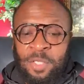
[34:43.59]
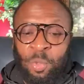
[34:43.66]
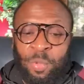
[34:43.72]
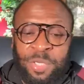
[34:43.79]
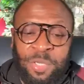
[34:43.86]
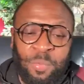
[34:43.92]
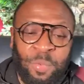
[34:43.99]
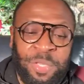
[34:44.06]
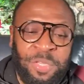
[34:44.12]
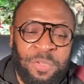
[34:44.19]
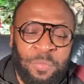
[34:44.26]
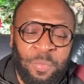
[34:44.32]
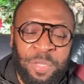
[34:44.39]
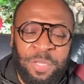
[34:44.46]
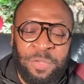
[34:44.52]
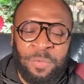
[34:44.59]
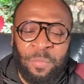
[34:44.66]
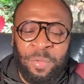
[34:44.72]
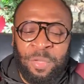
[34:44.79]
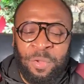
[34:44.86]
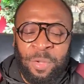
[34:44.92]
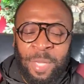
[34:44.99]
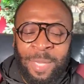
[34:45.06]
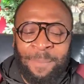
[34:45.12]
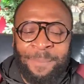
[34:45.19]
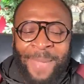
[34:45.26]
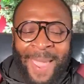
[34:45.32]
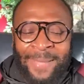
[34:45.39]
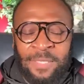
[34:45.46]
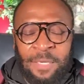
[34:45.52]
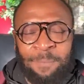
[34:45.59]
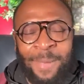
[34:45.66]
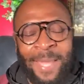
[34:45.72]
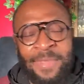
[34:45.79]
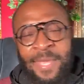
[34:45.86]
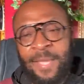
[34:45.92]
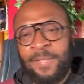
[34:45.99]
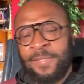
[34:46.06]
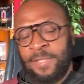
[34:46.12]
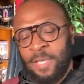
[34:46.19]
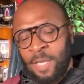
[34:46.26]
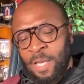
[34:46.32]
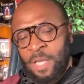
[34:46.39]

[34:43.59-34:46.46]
So when you when you when you when you're impacted by this,